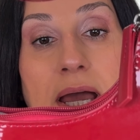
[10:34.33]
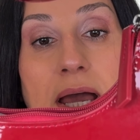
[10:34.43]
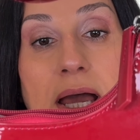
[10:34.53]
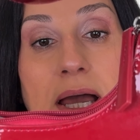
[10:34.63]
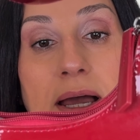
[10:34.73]

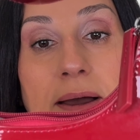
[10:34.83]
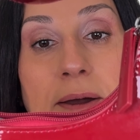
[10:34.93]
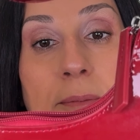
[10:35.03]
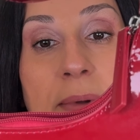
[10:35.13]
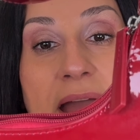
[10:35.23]

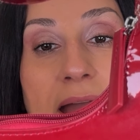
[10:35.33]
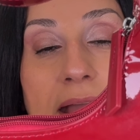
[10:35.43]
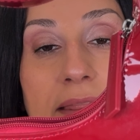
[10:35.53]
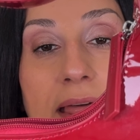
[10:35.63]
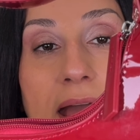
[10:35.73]

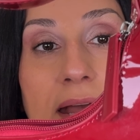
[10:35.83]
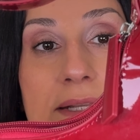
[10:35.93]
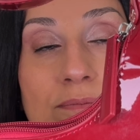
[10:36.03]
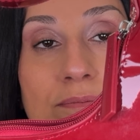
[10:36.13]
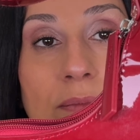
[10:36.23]
bag that
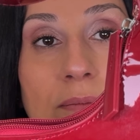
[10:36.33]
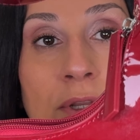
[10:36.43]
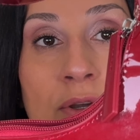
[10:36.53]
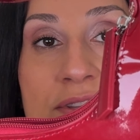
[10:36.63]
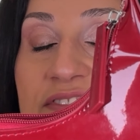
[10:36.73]

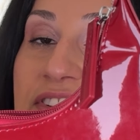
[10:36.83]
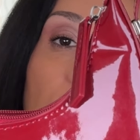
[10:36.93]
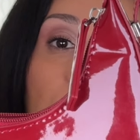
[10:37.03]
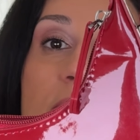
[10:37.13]
looks very